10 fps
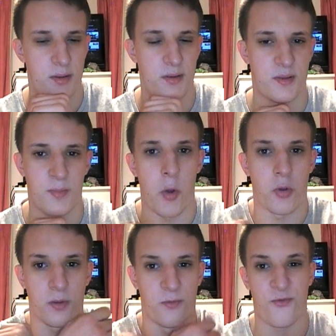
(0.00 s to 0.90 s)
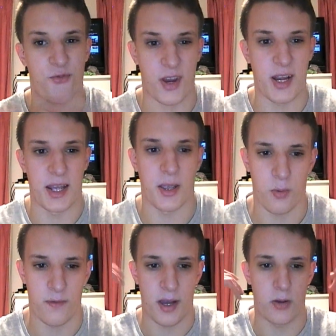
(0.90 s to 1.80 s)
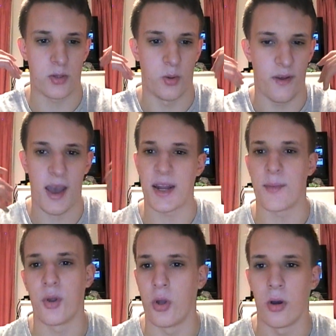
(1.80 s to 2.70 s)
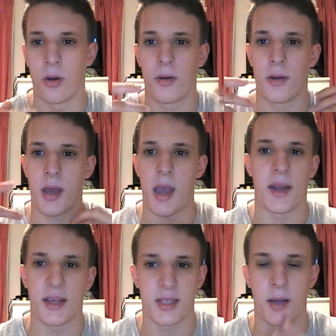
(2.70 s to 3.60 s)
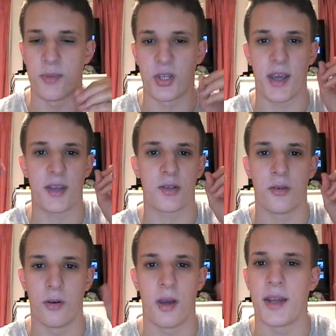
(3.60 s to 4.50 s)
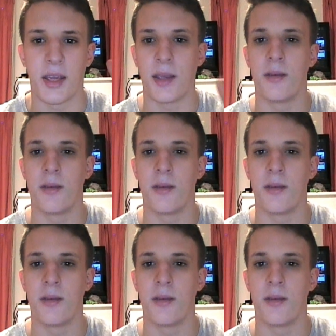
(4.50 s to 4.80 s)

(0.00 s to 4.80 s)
spoken freely without sort of any plot, any subject or any